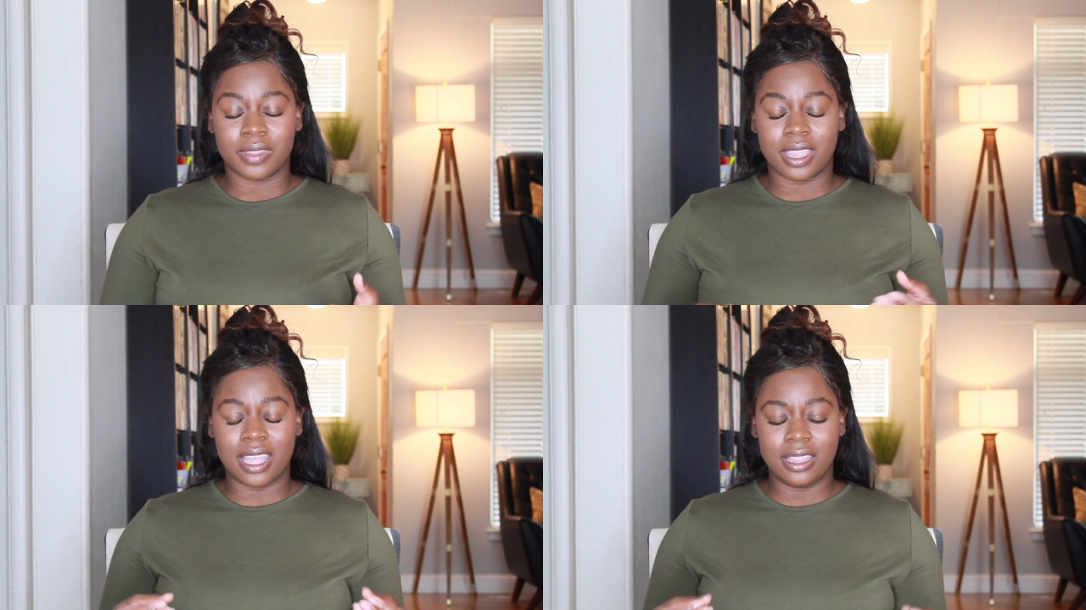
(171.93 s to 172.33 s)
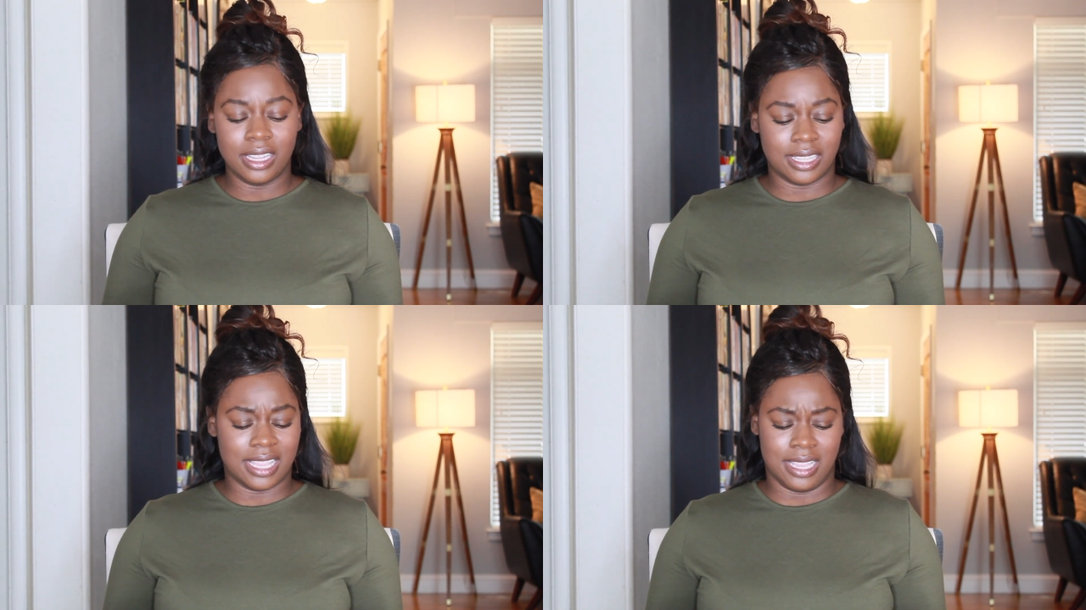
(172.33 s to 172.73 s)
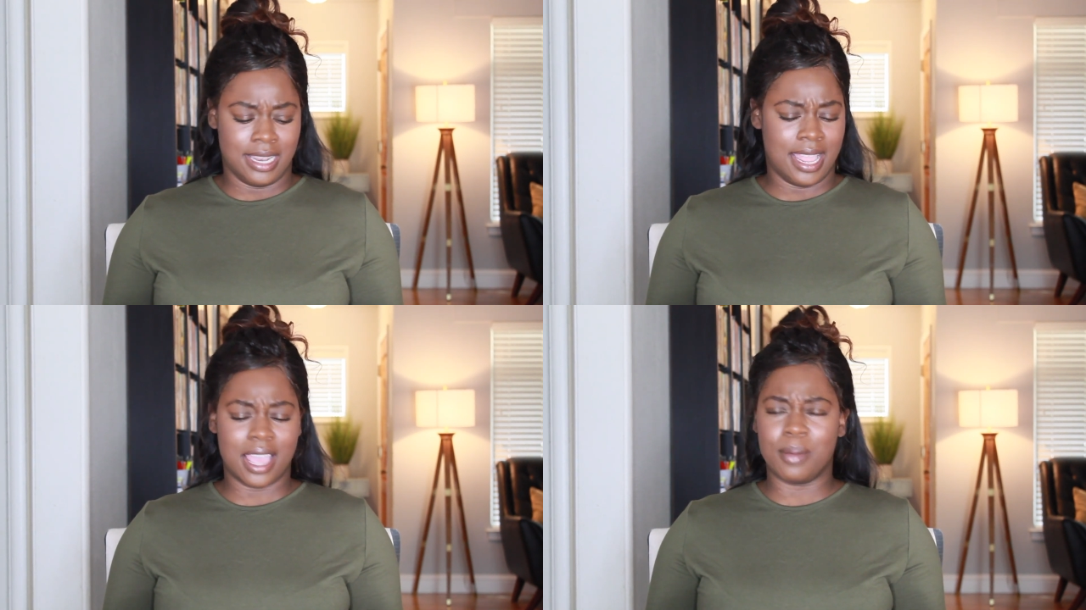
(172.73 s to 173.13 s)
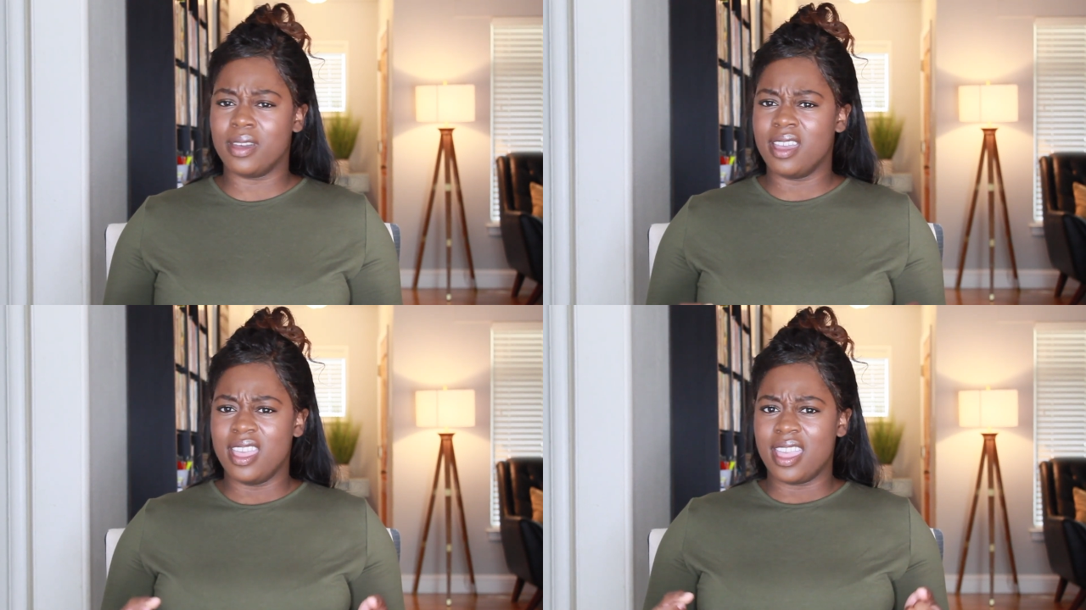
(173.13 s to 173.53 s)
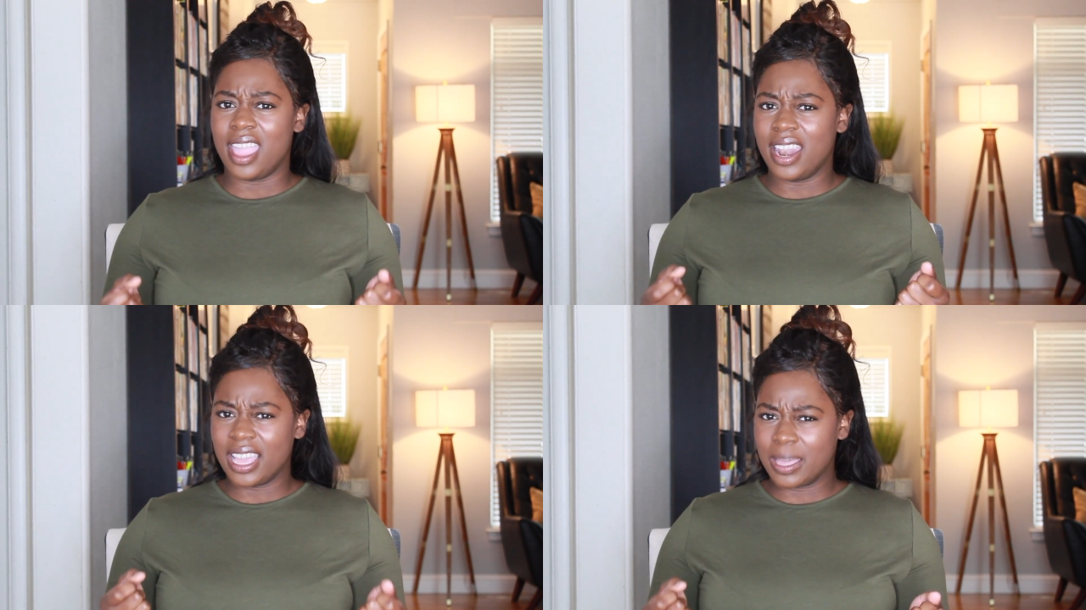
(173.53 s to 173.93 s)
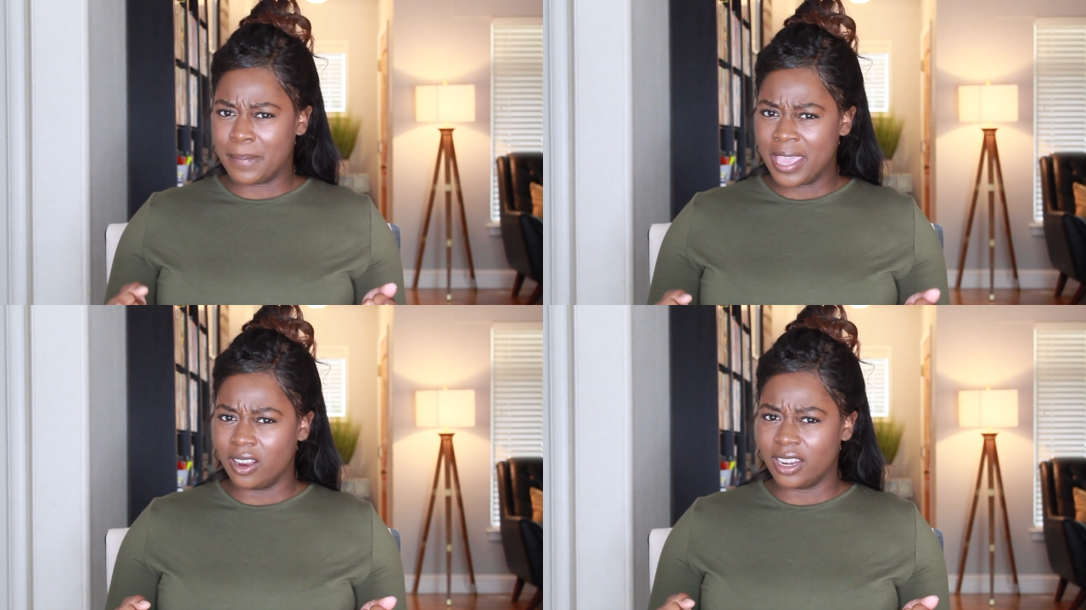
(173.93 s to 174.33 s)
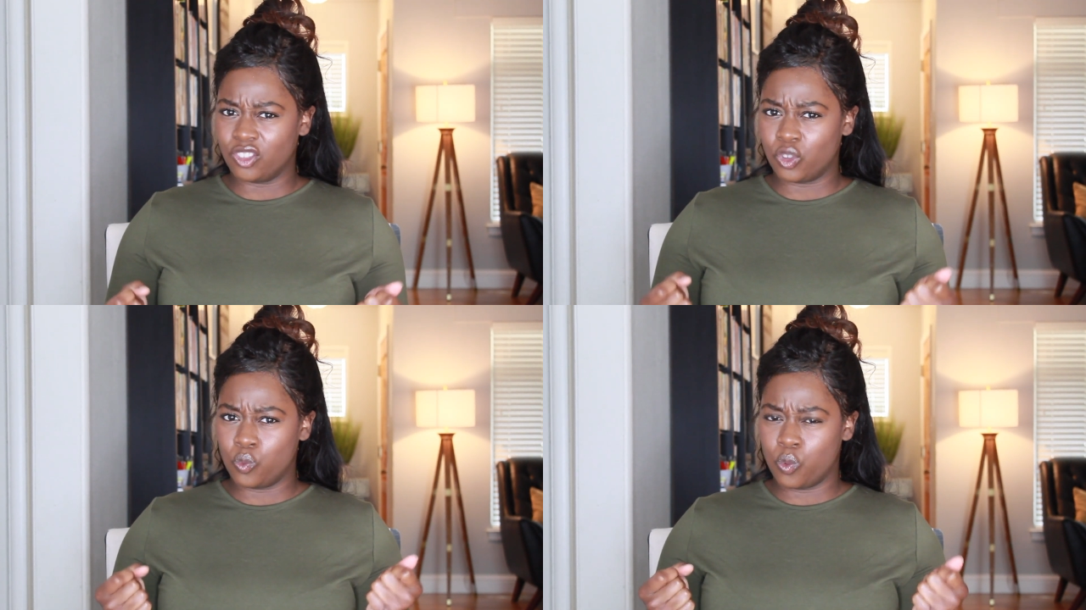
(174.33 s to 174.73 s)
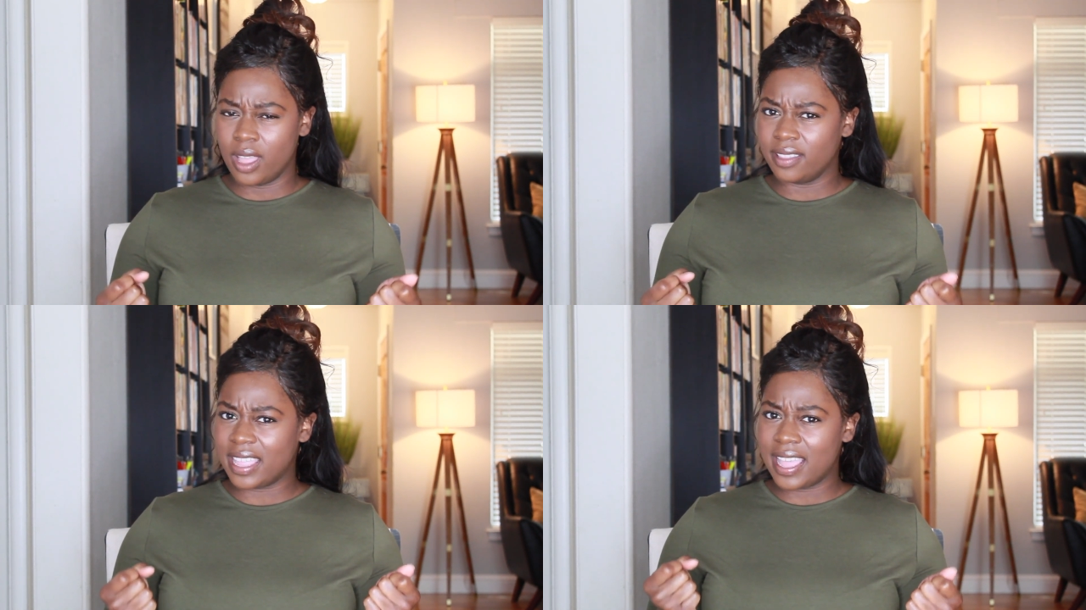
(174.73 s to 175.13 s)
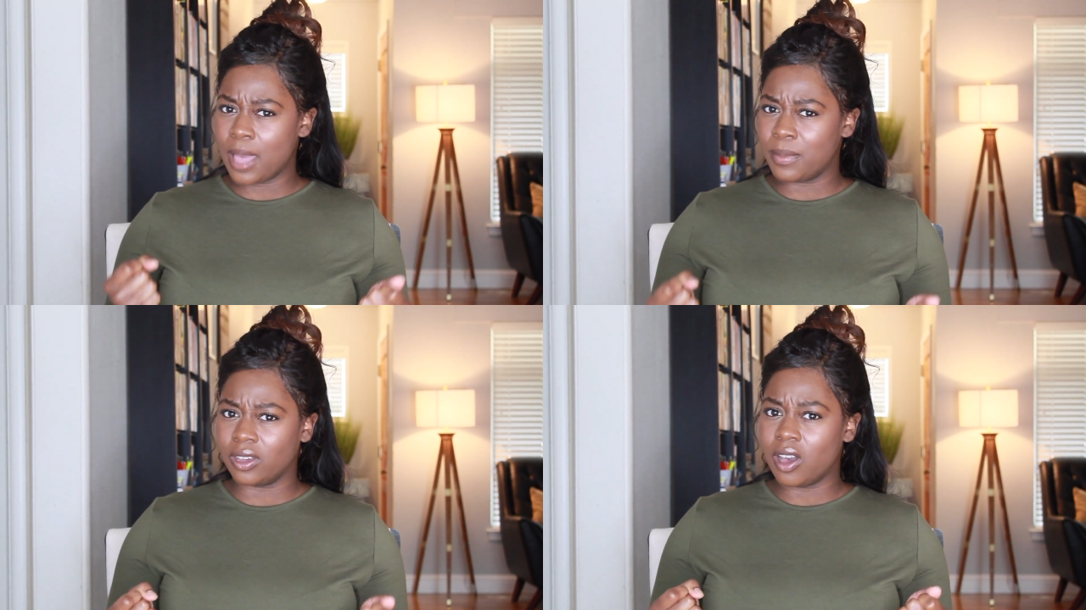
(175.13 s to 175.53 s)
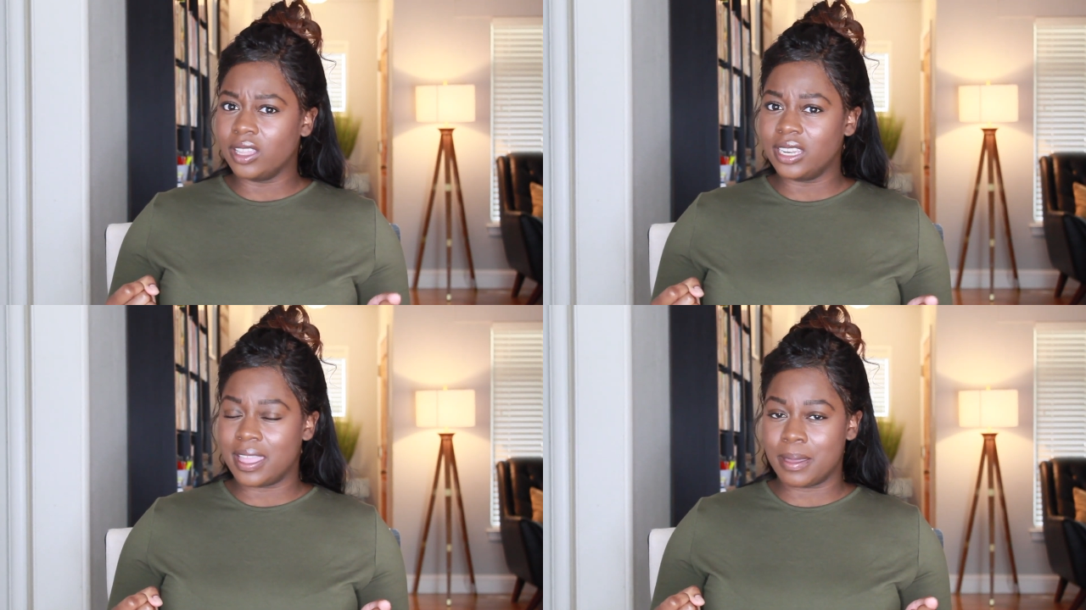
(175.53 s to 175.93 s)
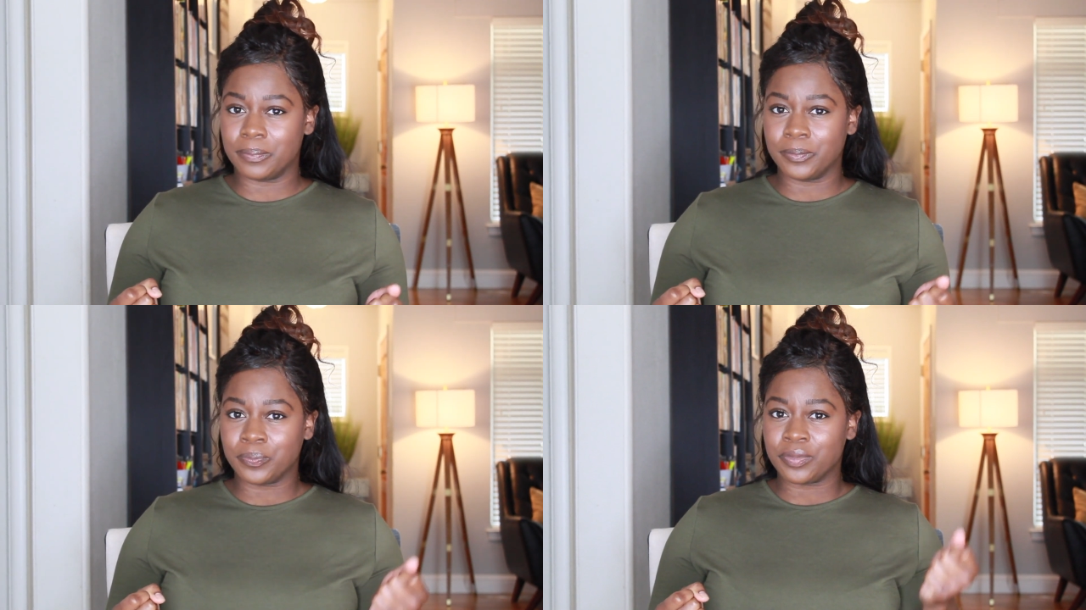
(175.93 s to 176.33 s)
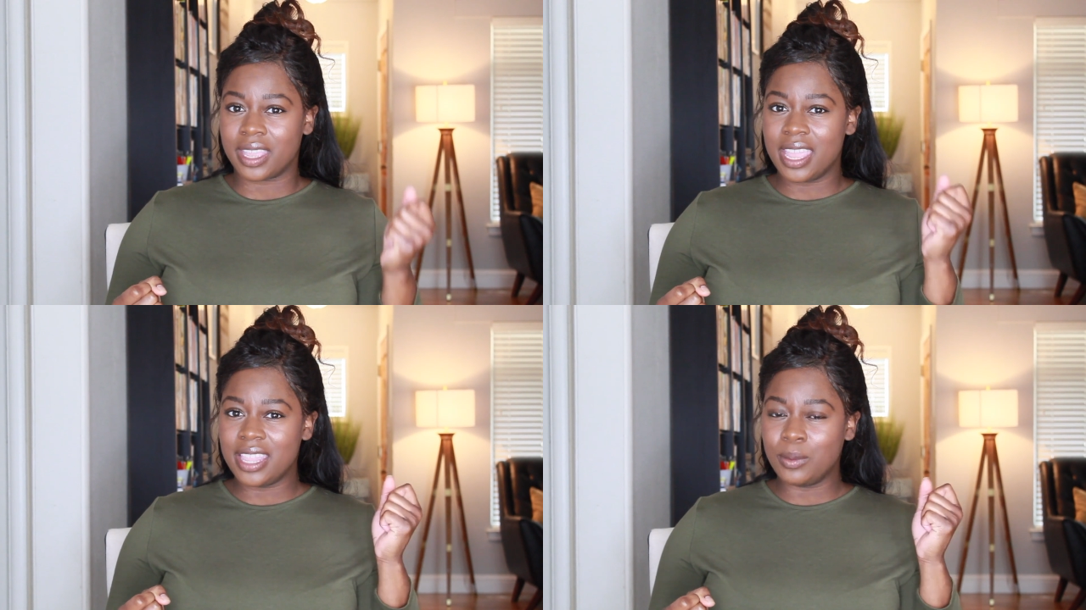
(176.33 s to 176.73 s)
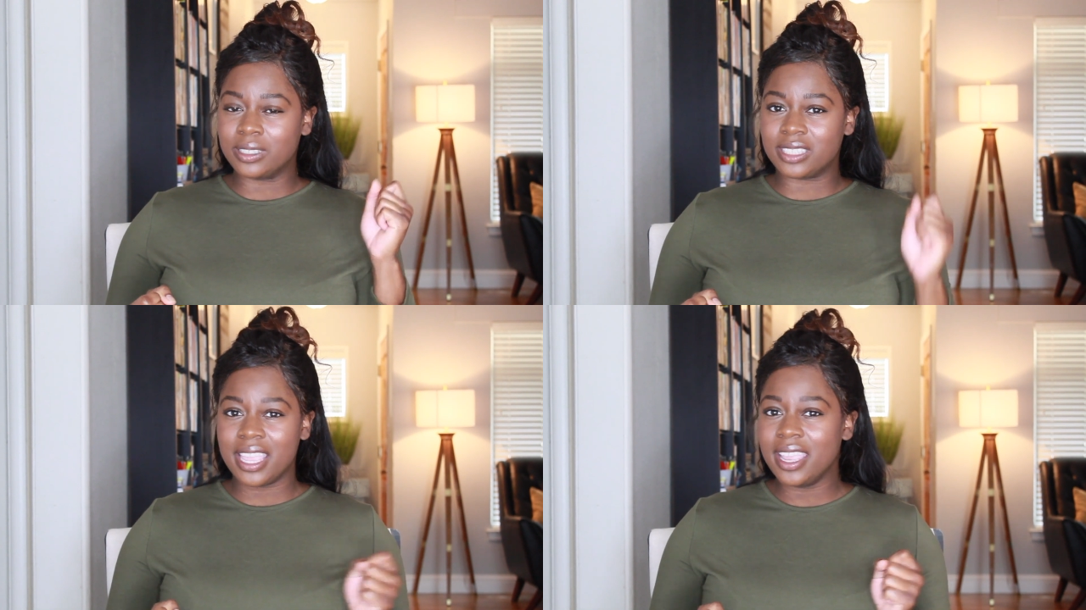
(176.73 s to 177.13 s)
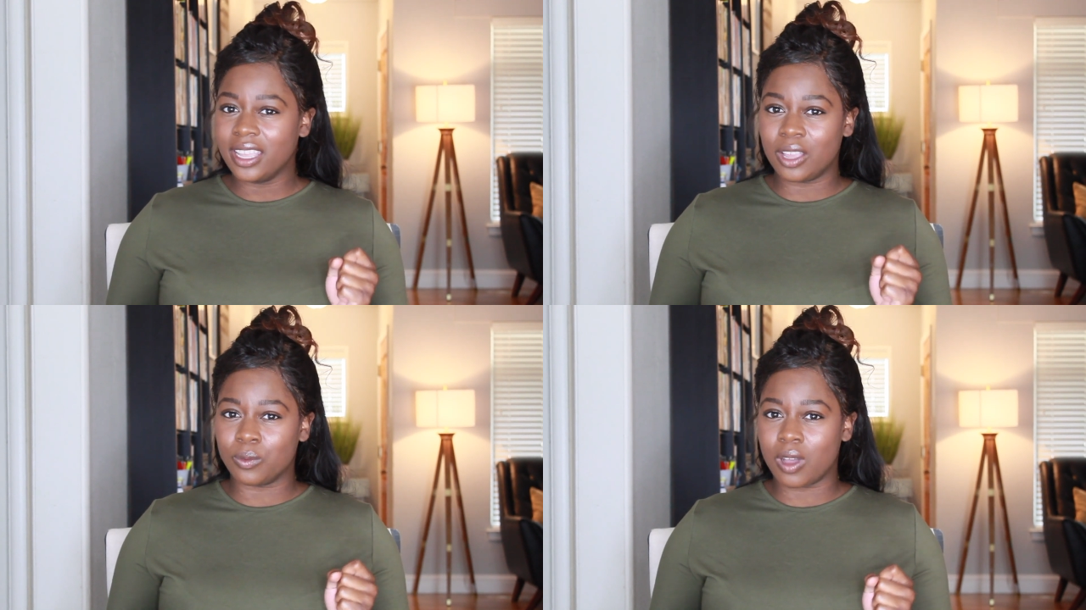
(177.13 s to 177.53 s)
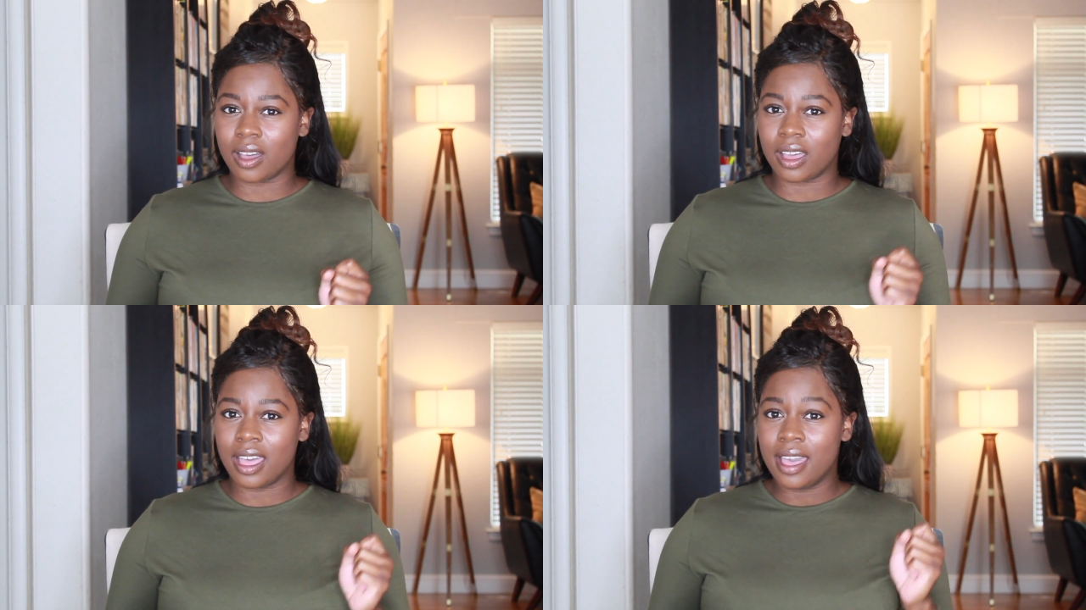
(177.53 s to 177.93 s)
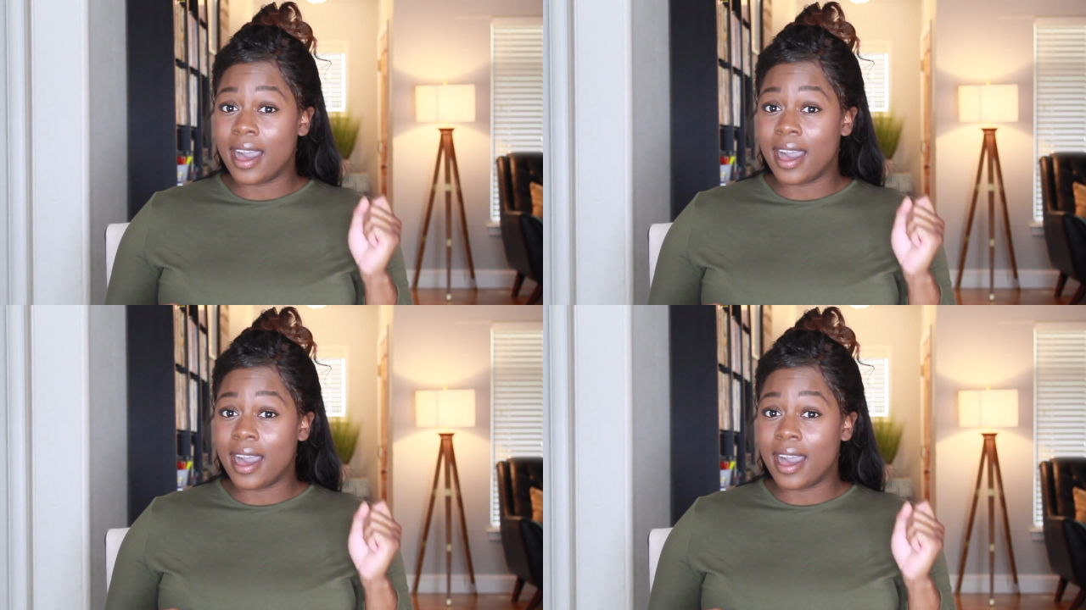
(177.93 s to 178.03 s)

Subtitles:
and I looked at the name and I compared it to what they had been calling him, and they were saying it wrong.